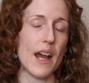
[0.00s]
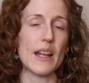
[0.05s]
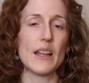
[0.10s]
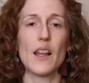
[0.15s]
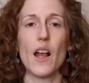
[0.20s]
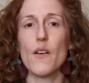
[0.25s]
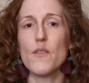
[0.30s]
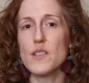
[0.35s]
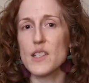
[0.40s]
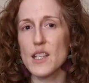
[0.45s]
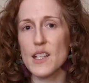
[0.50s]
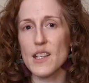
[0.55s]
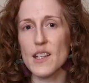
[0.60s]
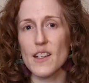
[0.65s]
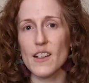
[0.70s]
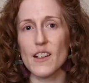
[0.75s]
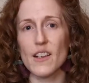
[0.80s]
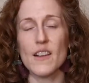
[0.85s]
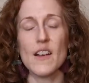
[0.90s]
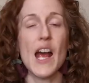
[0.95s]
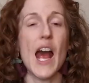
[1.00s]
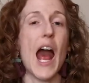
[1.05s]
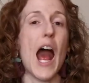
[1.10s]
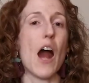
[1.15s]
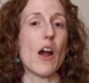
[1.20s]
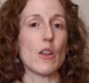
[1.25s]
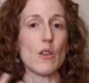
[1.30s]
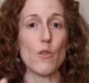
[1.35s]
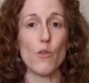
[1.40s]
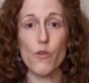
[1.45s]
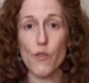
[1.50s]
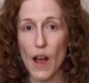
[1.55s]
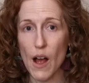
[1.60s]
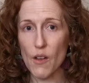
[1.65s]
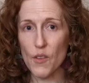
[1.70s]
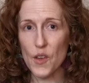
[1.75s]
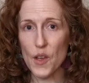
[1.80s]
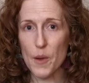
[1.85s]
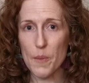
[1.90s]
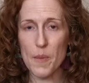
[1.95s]
I'd love to hear how you
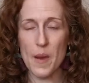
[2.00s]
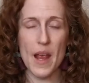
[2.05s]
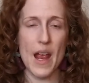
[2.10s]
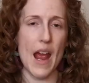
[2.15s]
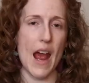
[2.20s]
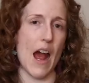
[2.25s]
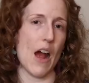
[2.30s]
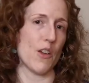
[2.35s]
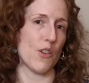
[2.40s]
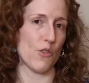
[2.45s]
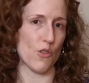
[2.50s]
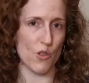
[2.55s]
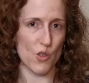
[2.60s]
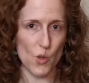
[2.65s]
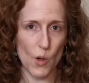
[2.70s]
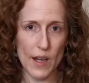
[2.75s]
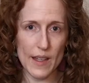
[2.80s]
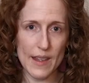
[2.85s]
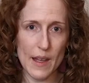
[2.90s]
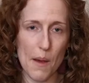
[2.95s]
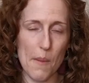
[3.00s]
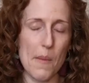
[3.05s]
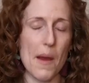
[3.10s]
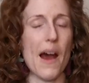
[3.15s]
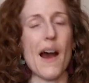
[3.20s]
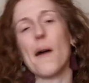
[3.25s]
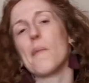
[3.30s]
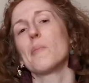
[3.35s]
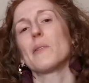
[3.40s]
found them, how you're enjoying them.